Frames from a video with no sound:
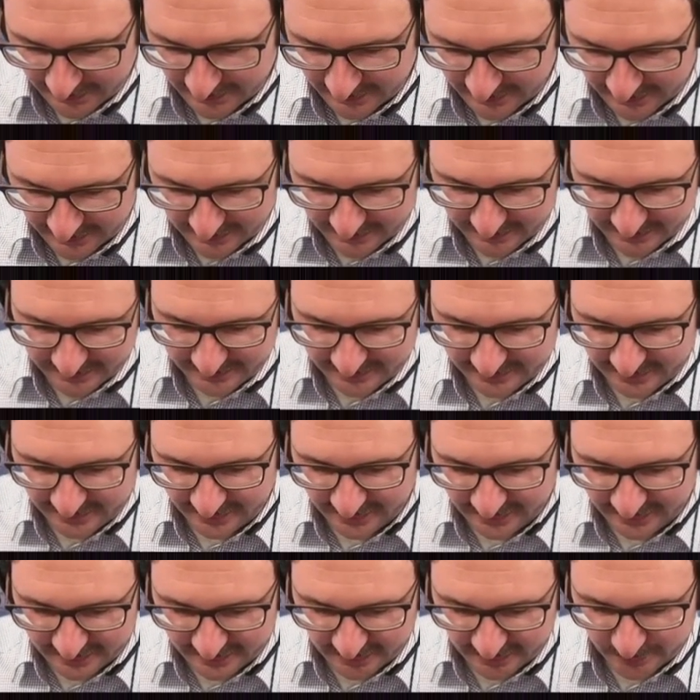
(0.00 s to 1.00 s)
And the
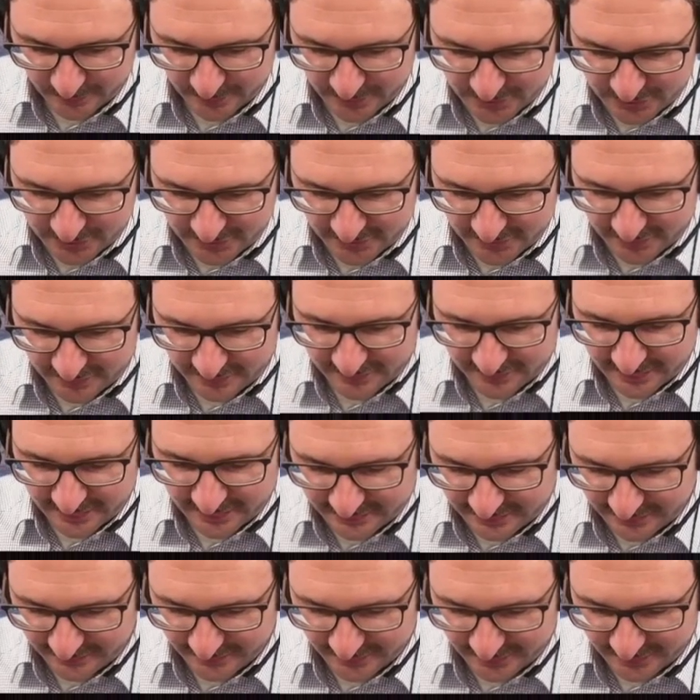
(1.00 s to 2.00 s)
second equation here,
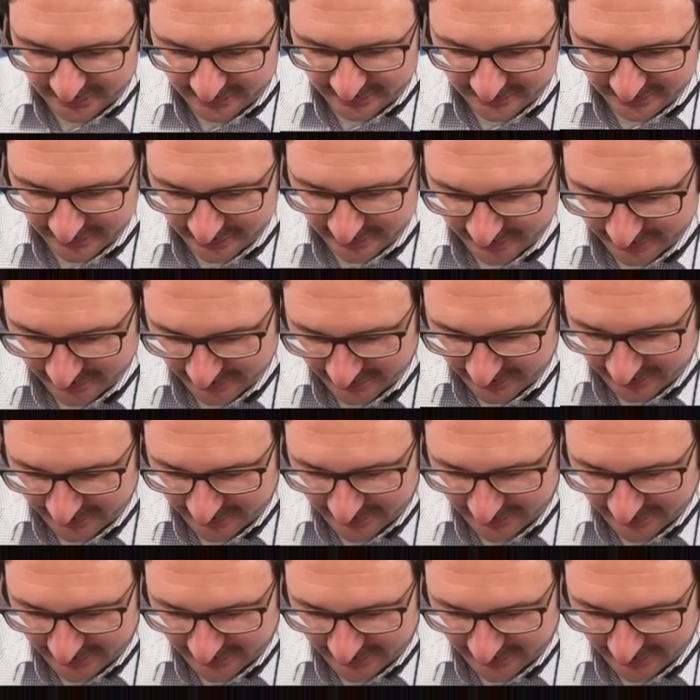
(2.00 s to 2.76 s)
that's even easier.